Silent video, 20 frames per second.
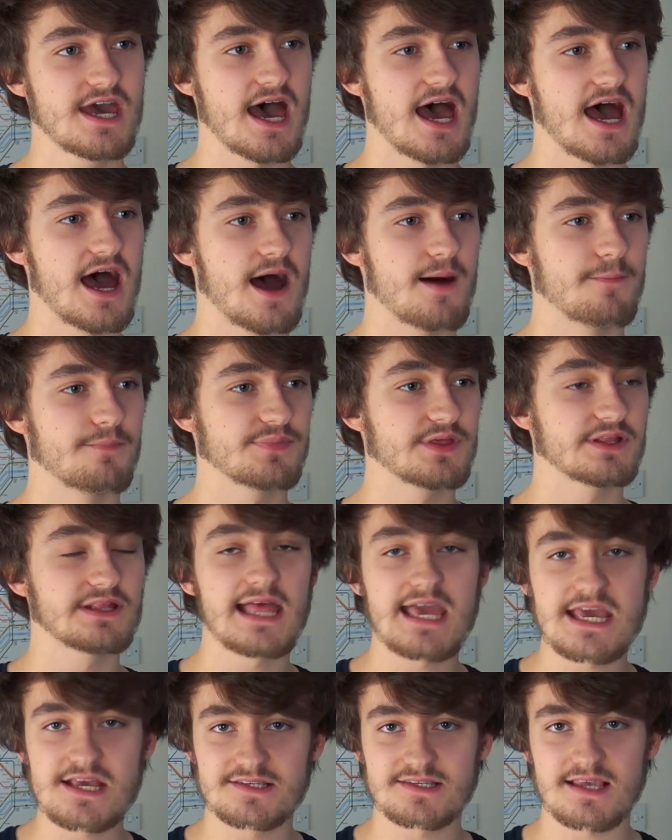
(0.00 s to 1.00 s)
The
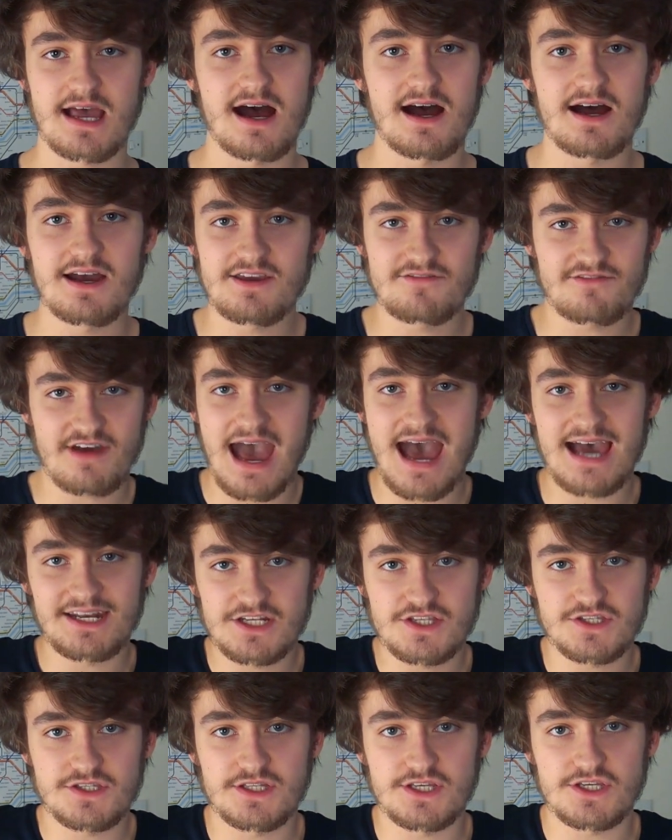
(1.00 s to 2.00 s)
layers I've
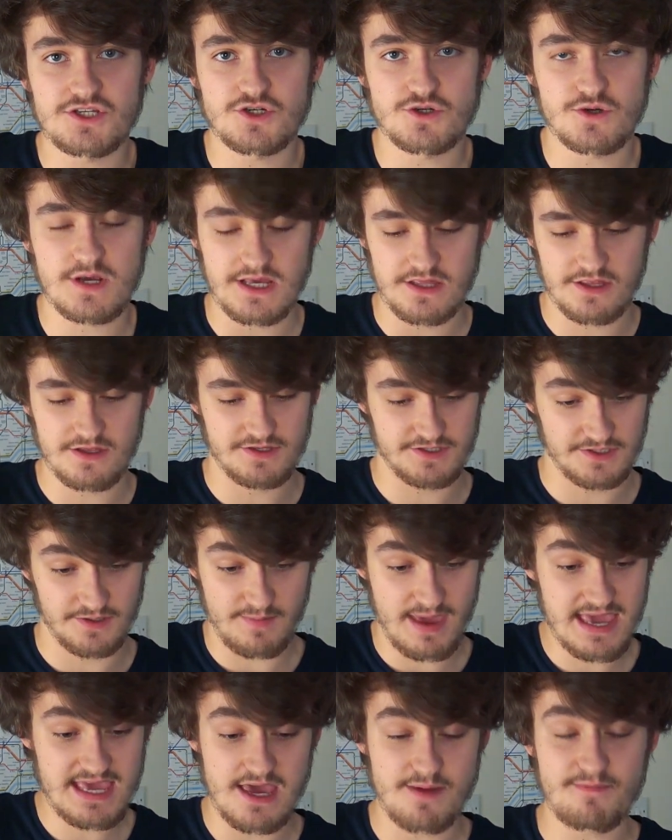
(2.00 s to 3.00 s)
added to this trick to
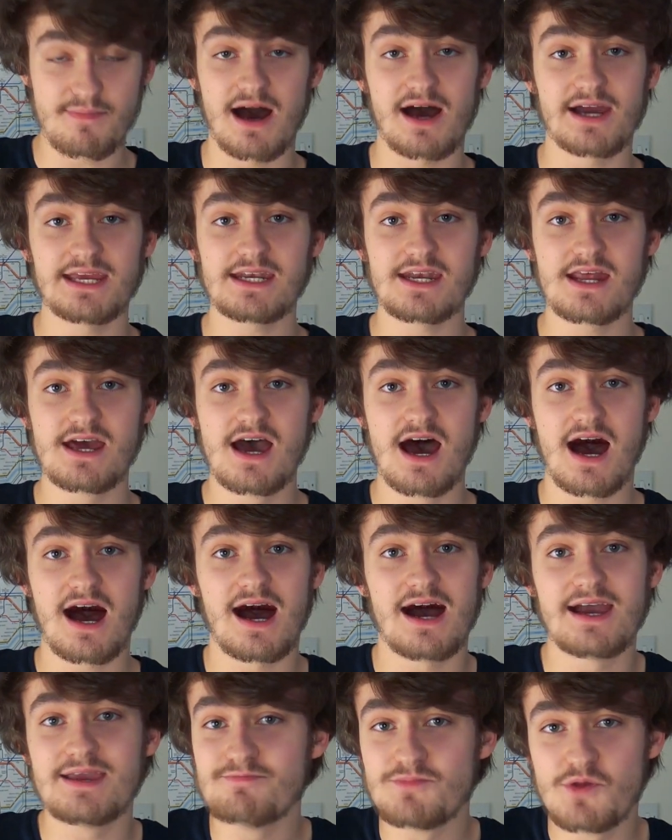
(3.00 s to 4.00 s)
make it mine,
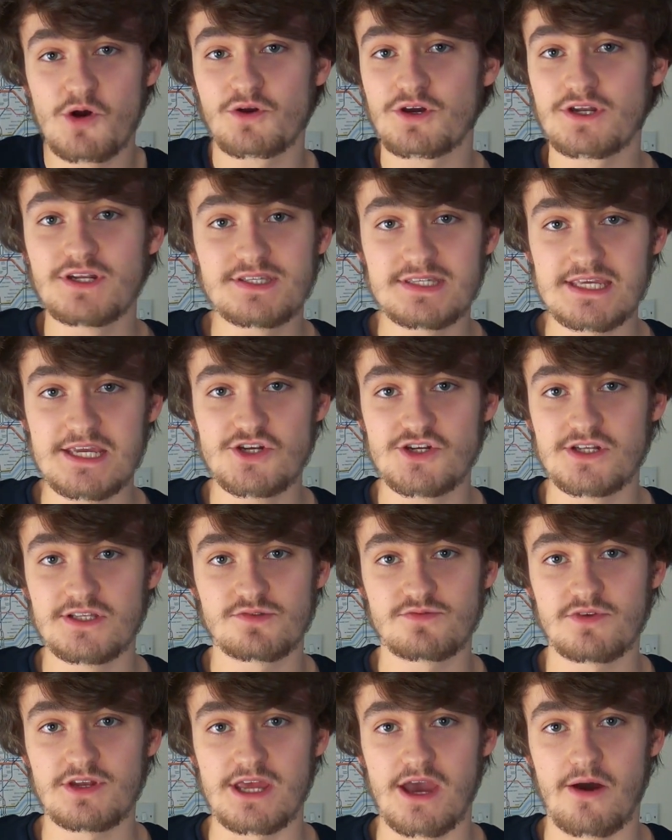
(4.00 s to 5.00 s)
I'm not going to teach in
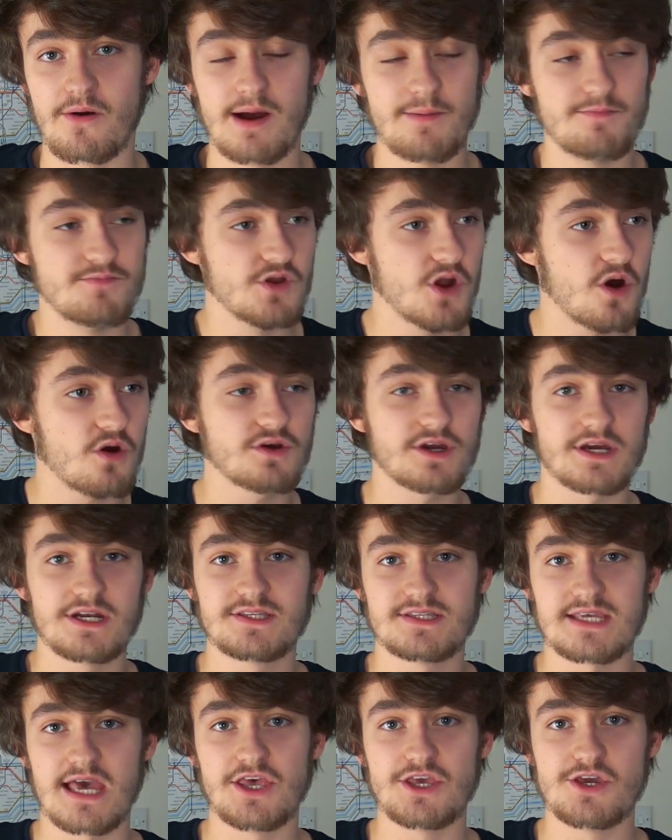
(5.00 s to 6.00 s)
this video. I'm not
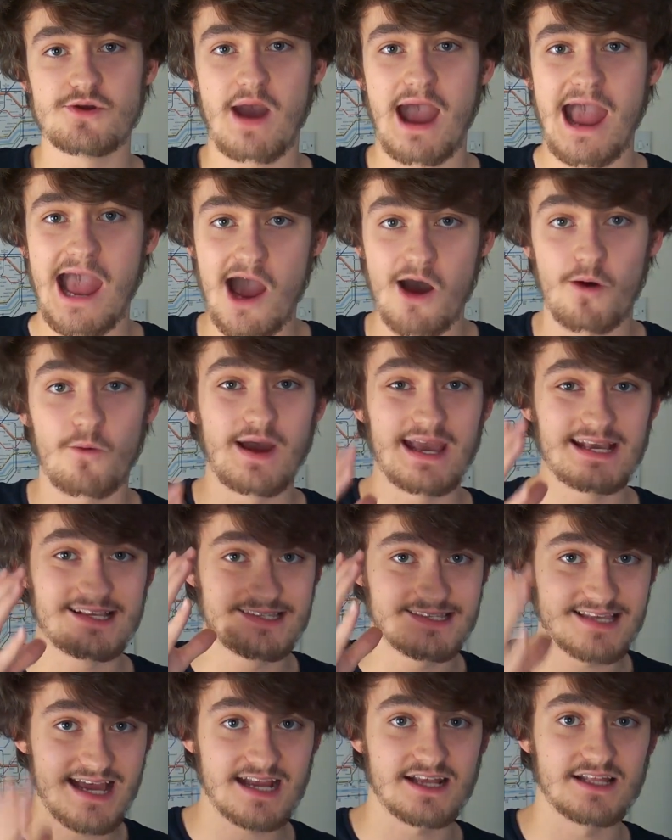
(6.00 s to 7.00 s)
going to tell you how
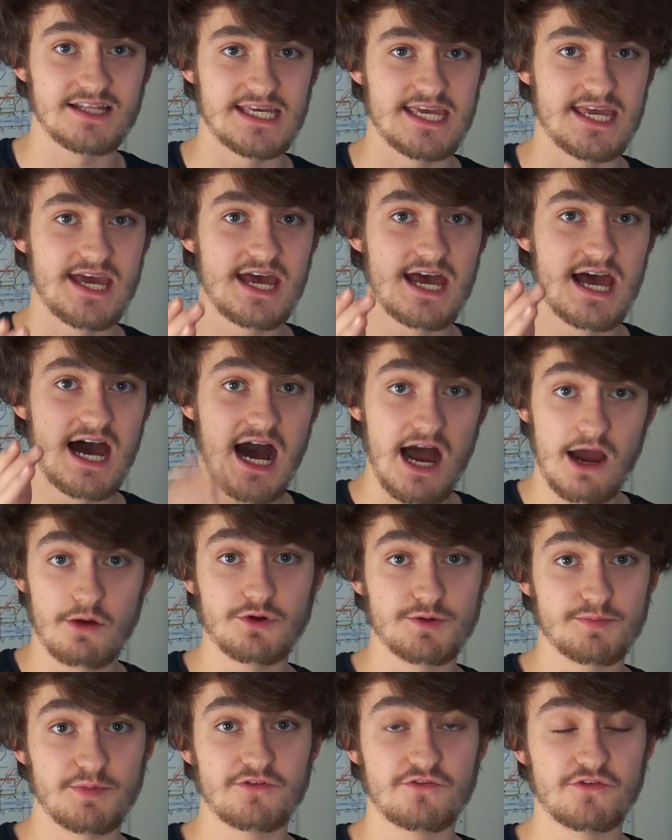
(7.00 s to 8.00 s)
exactly I
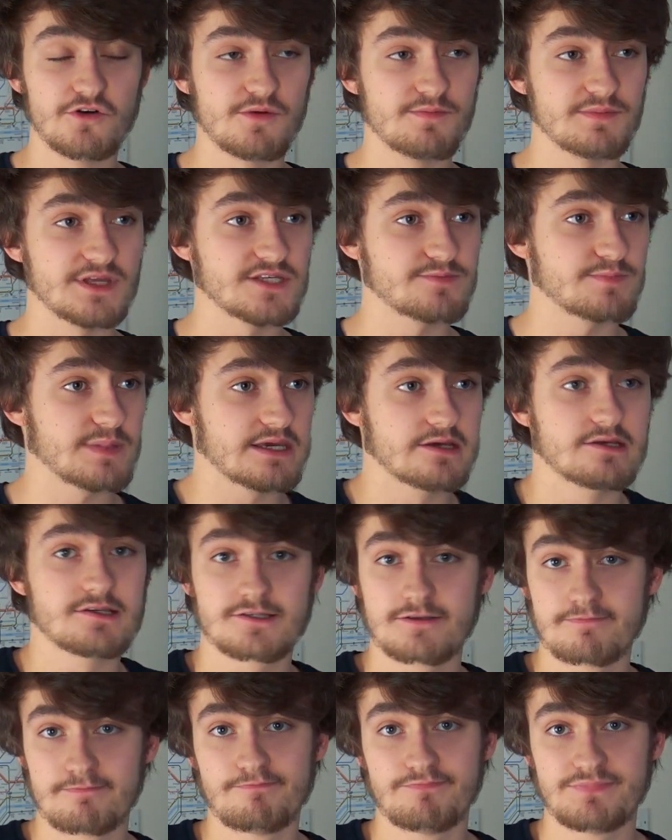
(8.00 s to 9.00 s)
would perform this,
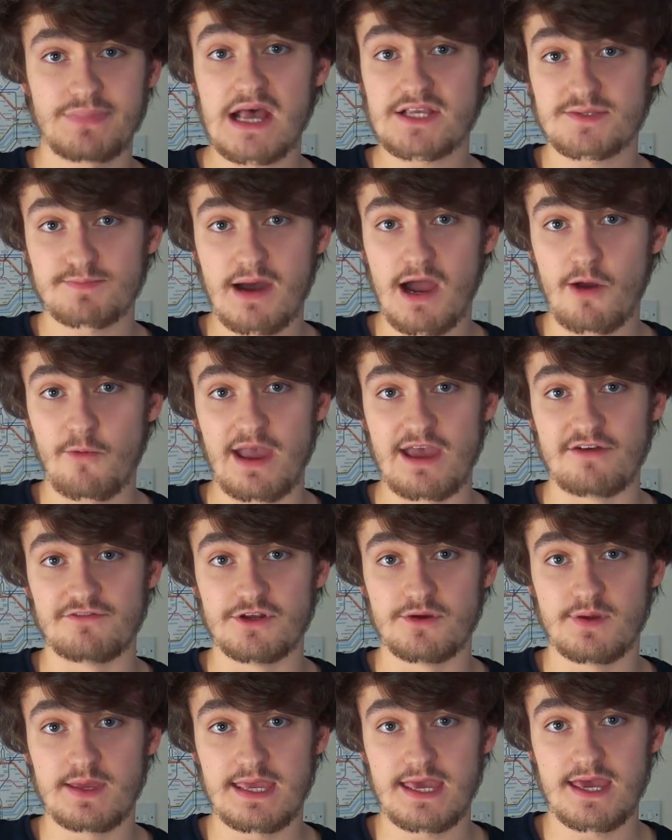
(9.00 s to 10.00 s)
because that's my way of
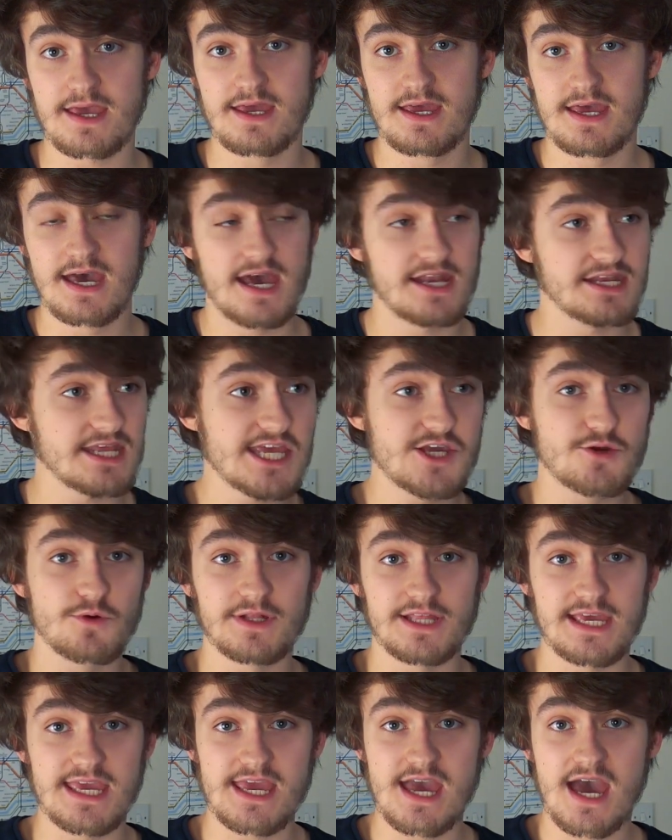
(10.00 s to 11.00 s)
doing it, and
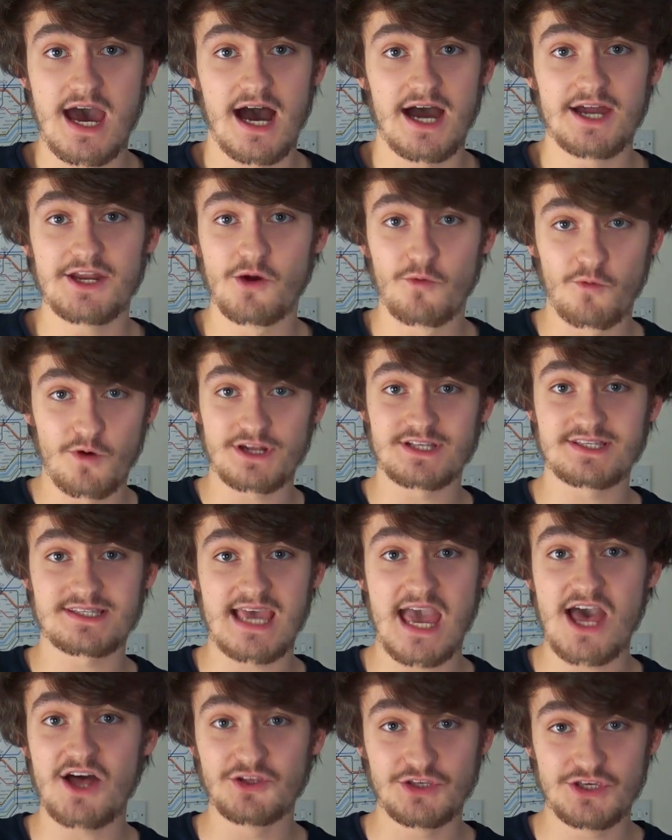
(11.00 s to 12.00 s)
equally, I don't want to
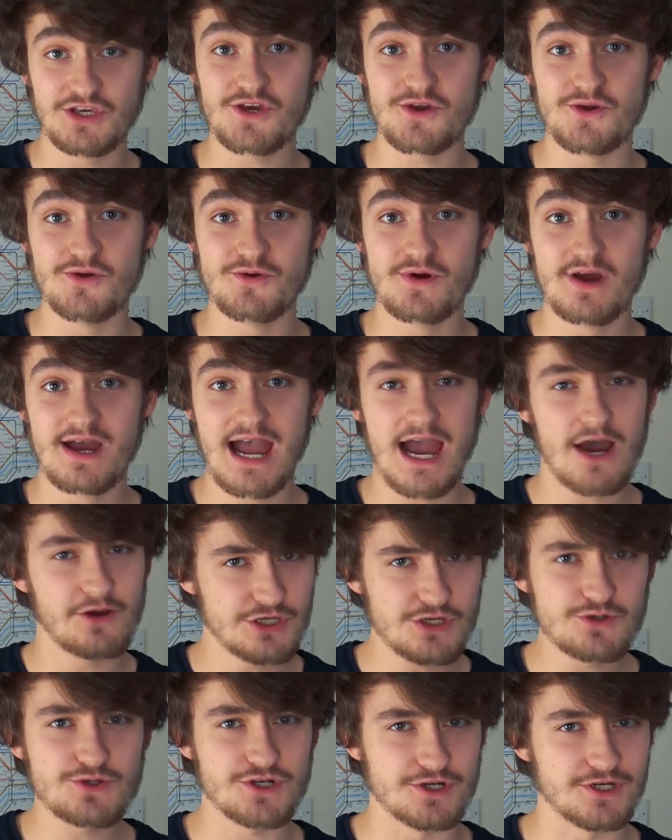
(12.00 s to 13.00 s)
tell you how
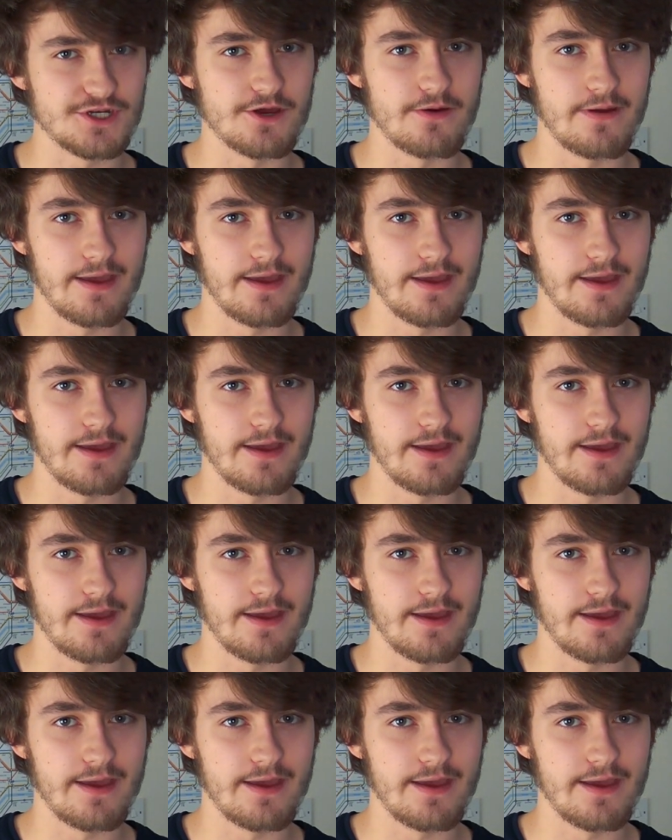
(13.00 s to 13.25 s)
you should do